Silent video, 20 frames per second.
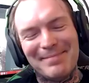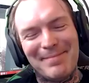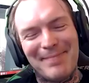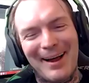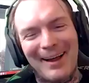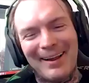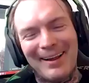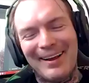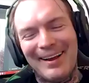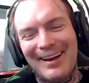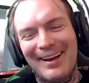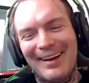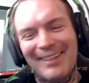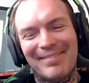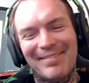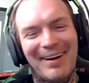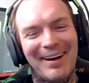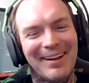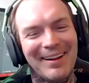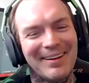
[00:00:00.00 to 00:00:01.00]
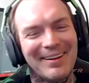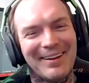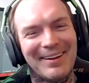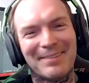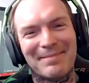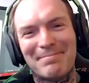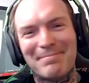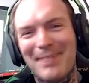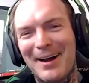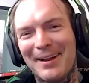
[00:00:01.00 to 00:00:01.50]
my
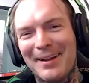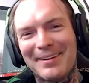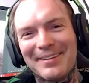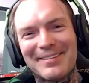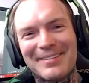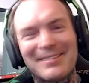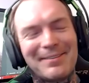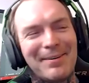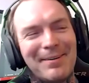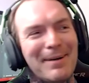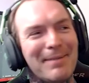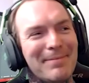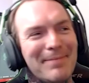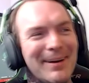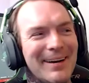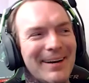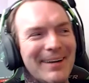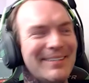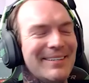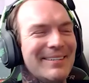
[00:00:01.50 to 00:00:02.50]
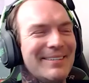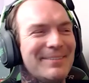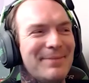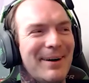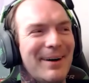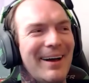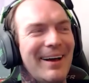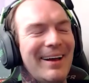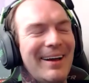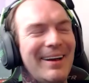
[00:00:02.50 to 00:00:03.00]
little scrub miniatures.
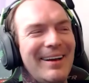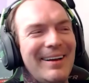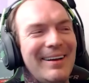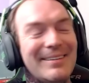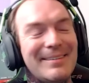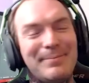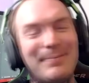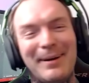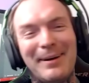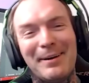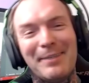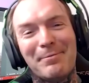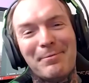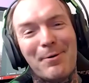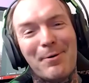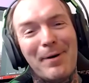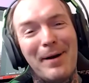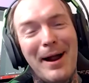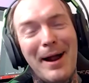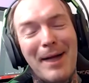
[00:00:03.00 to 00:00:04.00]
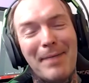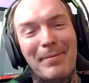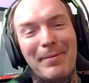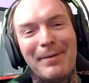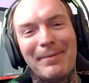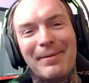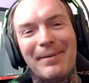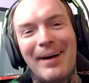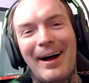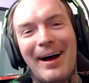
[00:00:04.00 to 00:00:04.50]
But speaking of
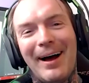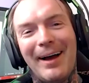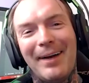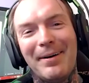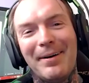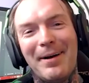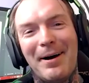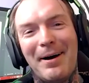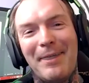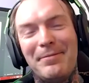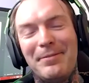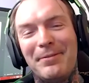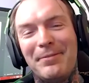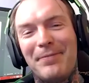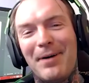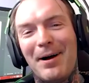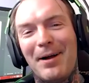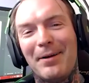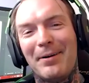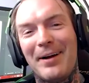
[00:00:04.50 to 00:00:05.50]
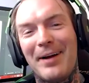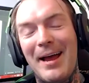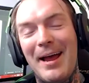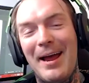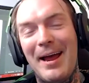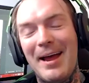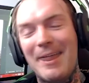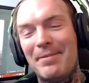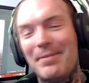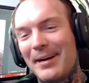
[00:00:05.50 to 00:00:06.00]
Warhammer, I don't know if you follow
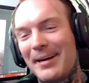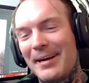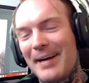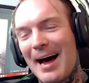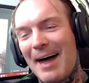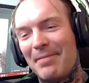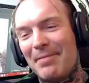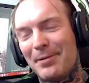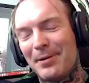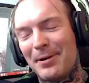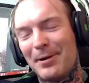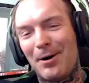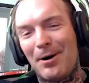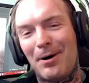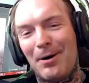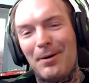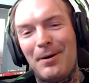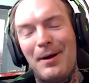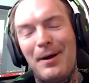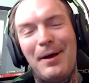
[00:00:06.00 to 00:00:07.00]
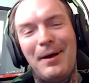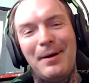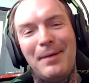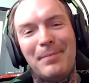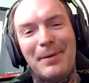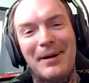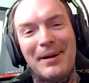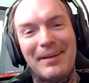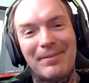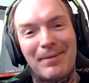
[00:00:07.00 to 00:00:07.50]
Henry Cavill at all,
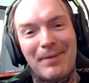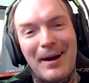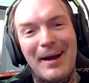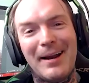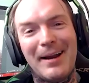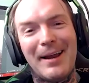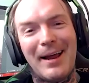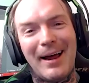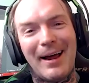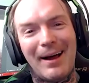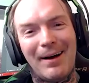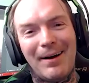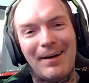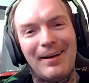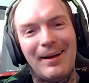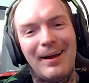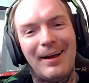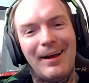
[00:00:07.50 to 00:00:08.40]
but now.